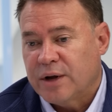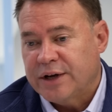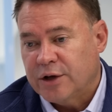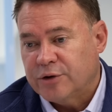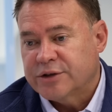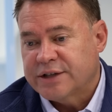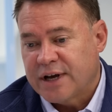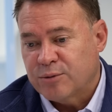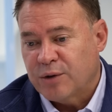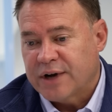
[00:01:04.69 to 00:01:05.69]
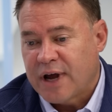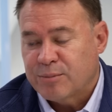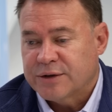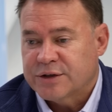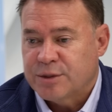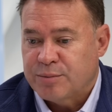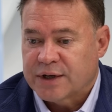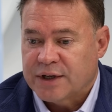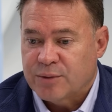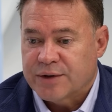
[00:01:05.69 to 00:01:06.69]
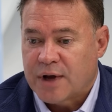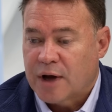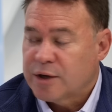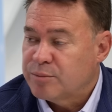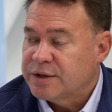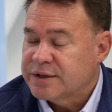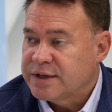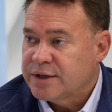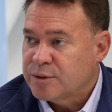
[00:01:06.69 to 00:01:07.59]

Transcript: and understand what happens typically with occupancy in